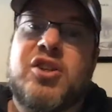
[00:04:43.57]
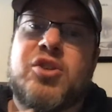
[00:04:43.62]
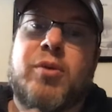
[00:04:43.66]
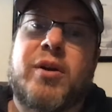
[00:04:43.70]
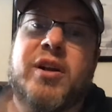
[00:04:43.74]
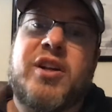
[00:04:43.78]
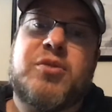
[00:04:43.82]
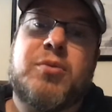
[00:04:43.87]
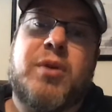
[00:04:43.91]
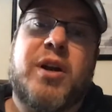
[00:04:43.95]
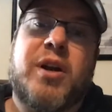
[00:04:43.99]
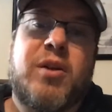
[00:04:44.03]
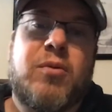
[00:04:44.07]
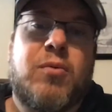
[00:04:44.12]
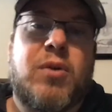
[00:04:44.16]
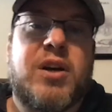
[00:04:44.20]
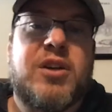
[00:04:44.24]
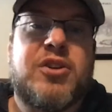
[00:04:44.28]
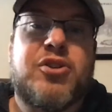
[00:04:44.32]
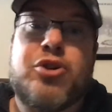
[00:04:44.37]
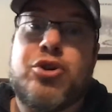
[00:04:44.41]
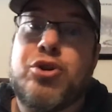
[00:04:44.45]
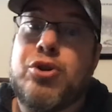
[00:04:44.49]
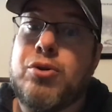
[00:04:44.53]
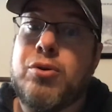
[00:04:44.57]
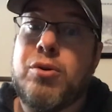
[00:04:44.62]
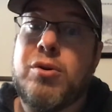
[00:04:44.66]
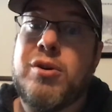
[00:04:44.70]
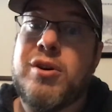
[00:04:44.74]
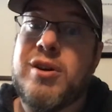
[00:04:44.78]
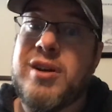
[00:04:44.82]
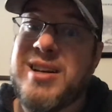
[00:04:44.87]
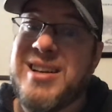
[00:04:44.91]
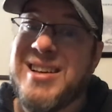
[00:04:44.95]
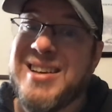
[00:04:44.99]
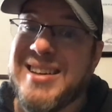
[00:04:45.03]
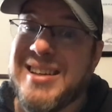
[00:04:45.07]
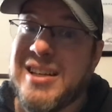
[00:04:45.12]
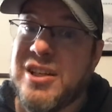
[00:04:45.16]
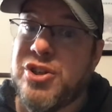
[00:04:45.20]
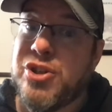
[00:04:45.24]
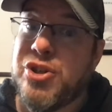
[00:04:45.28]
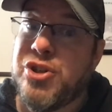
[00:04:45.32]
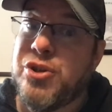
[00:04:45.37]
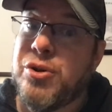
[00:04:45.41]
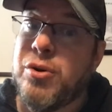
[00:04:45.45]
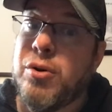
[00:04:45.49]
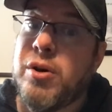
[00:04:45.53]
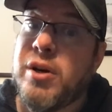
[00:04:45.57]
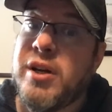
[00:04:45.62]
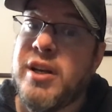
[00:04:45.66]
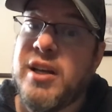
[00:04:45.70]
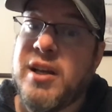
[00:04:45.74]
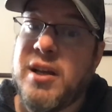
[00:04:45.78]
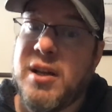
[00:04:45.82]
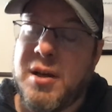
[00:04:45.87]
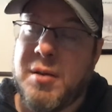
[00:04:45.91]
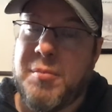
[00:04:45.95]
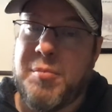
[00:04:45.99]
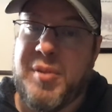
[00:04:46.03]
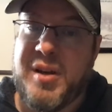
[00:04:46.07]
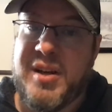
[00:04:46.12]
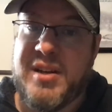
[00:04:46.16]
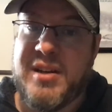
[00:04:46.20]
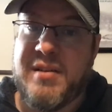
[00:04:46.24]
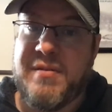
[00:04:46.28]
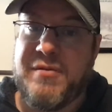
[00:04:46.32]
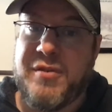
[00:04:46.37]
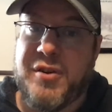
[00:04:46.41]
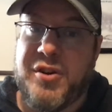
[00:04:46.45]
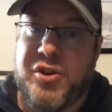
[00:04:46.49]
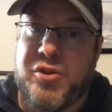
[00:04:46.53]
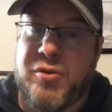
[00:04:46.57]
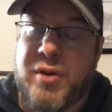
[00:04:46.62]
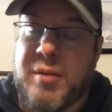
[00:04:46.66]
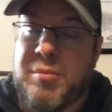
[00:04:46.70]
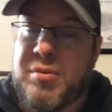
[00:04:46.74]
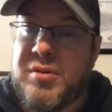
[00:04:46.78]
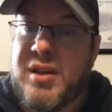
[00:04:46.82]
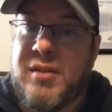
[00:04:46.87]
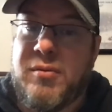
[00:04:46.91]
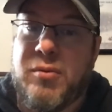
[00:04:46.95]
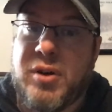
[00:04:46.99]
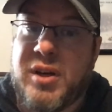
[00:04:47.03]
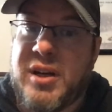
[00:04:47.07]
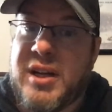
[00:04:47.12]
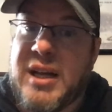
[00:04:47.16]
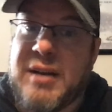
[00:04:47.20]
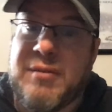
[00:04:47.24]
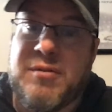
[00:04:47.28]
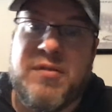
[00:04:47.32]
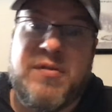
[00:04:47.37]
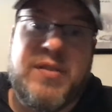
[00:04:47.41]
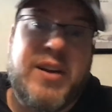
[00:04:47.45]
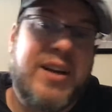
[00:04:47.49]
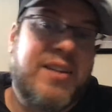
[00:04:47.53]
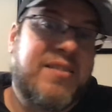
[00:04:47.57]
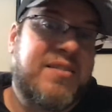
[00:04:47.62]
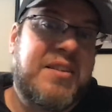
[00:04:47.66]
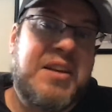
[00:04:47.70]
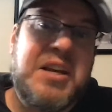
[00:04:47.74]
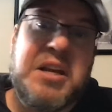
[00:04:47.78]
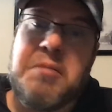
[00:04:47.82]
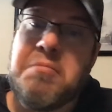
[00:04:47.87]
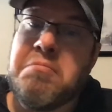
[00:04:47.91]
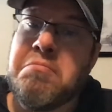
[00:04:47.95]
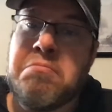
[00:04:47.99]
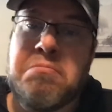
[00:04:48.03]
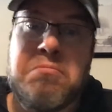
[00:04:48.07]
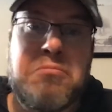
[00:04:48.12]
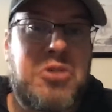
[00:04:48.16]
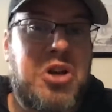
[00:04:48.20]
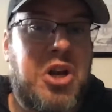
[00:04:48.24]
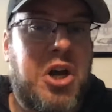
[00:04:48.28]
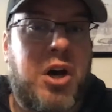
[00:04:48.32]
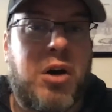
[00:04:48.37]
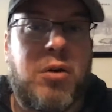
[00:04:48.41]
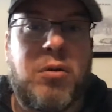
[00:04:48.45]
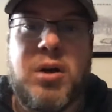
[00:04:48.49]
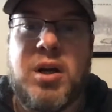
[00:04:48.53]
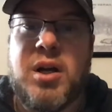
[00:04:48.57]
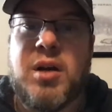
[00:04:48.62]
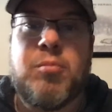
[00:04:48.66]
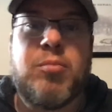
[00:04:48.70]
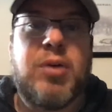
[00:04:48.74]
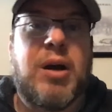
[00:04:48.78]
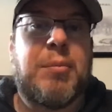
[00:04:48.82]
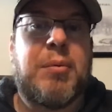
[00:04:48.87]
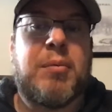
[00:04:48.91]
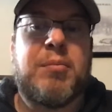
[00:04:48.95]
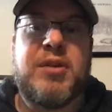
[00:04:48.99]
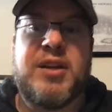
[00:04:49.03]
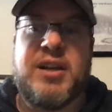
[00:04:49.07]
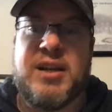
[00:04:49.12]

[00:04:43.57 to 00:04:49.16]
twenty twenty-one should, should be different. Do I believe we're going to have a vaccine? No. Probably